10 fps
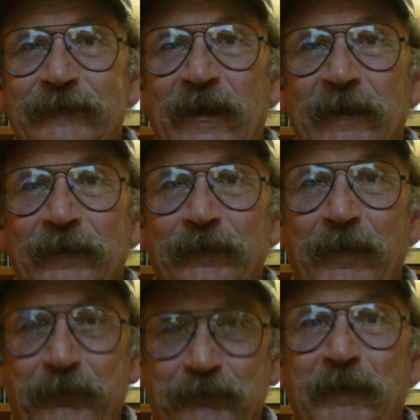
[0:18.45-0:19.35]
the,
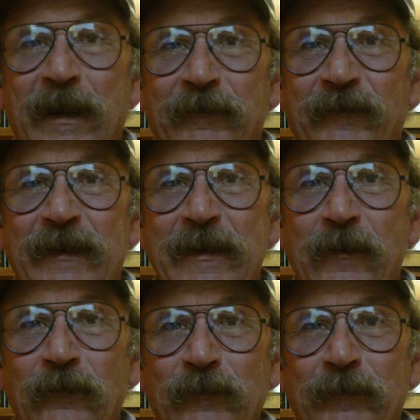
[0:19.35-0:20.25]
my
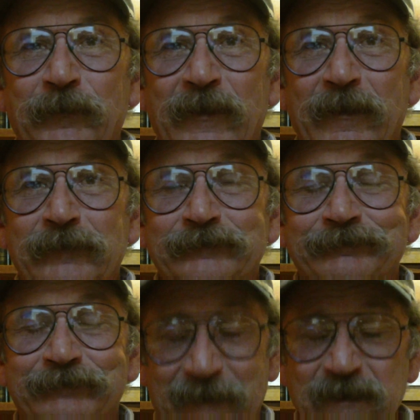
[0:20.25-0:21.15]
video up there,
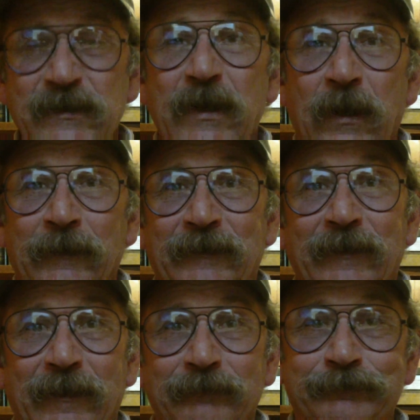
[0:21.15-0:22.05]
it's a con
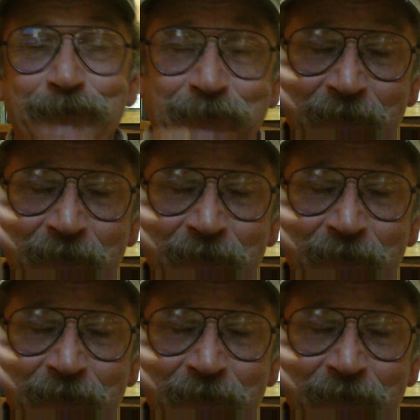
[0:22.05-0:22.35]
job.